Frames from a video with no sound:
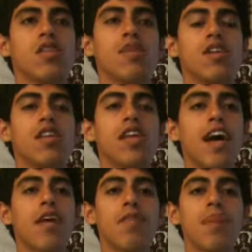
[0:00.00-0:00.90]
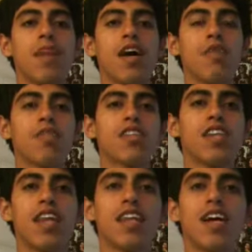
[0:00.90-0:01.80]
But yeah, I would
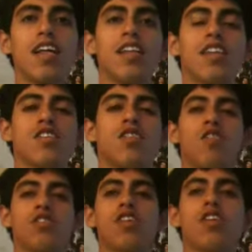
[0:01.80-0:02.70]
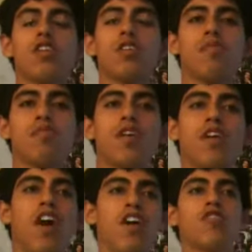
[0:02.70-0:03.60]
say that in this culture,
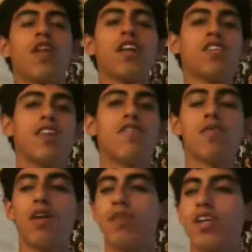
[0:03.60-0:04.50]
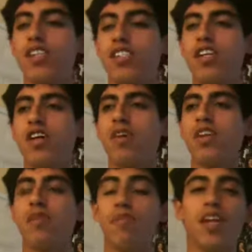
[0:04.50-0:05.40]
there are traitors everywhere. Because you know
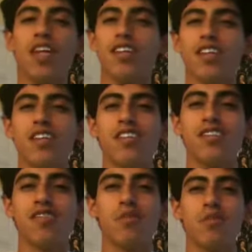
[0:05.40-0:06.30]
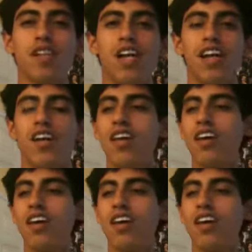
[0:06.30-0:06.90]
what the media teaches you to be like?